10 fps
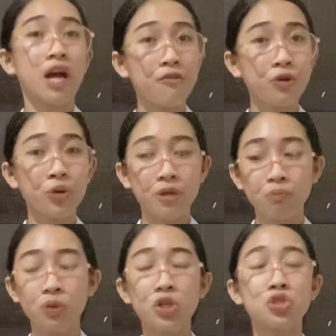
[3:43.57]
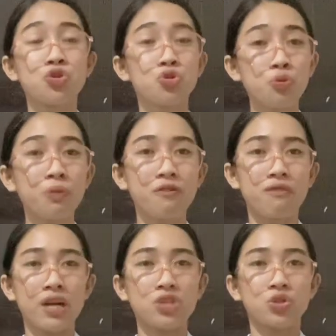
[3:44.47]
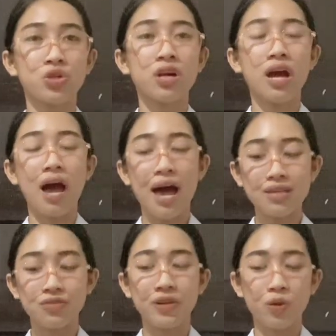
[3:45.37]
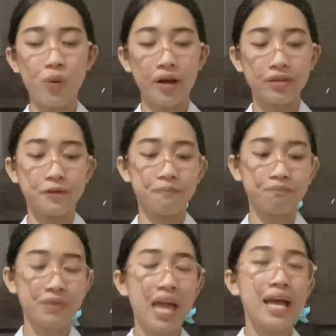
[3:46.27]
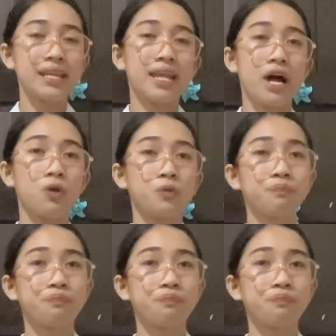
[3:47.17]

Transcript: cover or report to supervisor as required now